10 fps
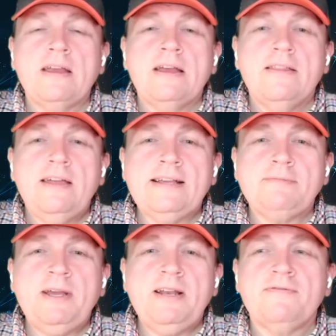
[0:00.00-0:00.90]
Thanks,
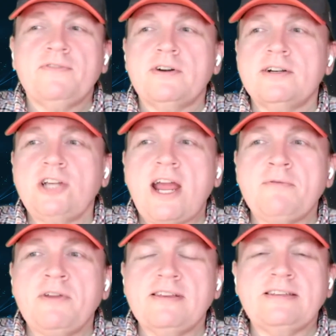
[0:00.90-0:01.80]
Peter, for
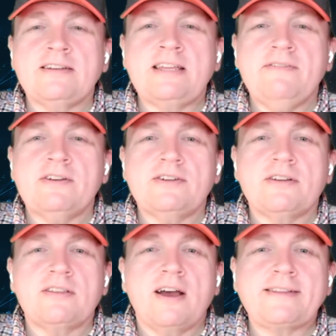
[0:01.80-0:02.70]
chatting with us and giving us
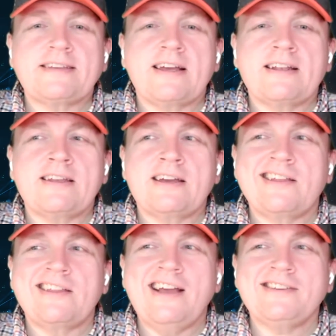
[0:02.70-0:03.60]
your thoughts on
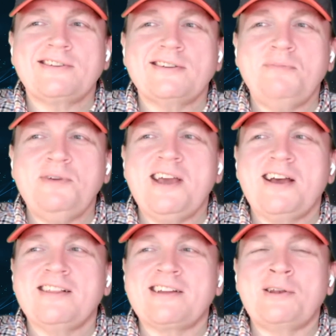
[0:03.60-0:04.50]

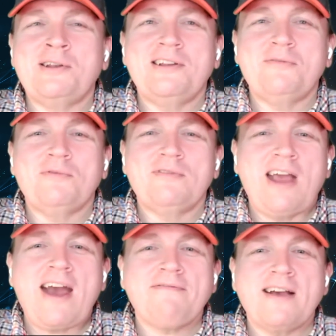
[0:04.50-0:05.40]
SSPL and
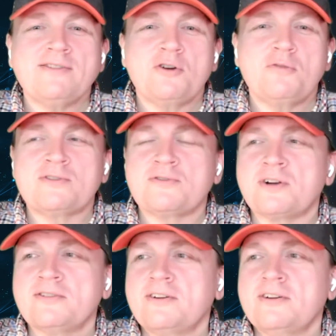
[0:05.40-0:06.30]
half-assed open source.